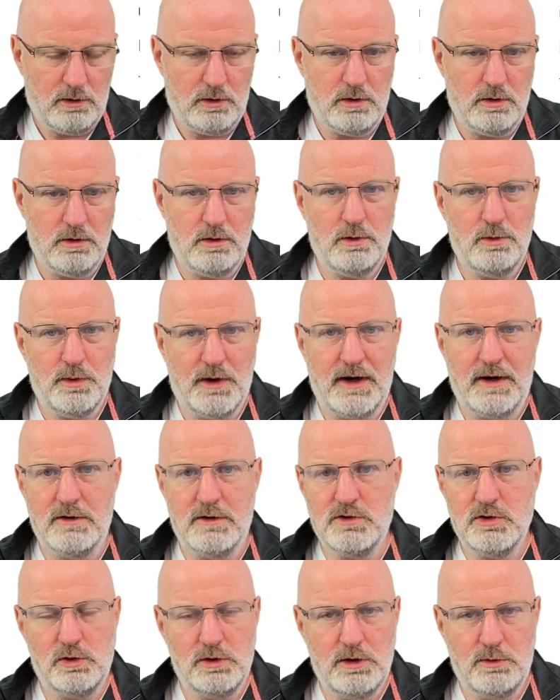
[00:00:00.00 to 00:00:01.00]
Or, oh, we're
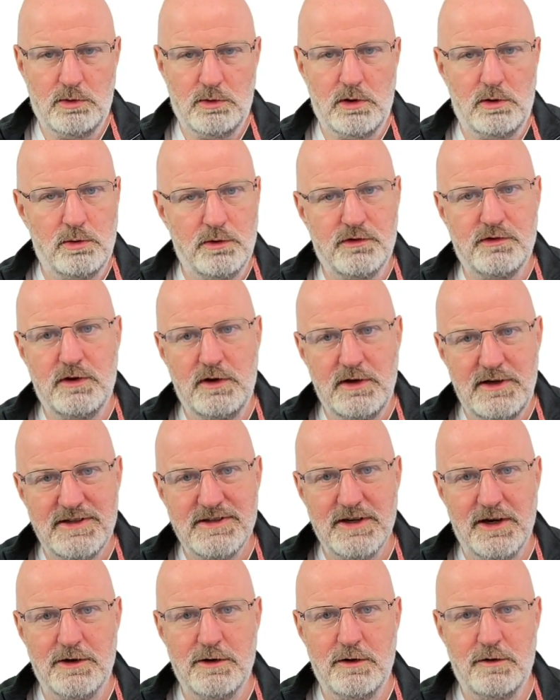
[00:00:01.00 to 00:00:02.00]
out of toilet rolls.
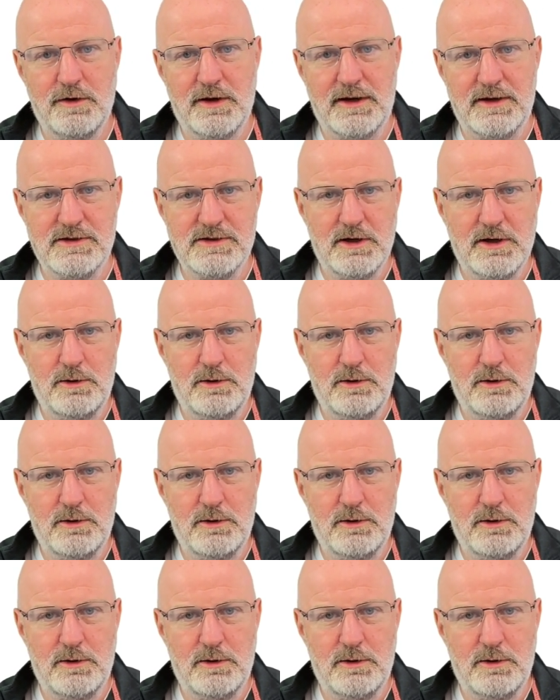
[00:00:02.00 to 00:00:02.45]
These kind of things.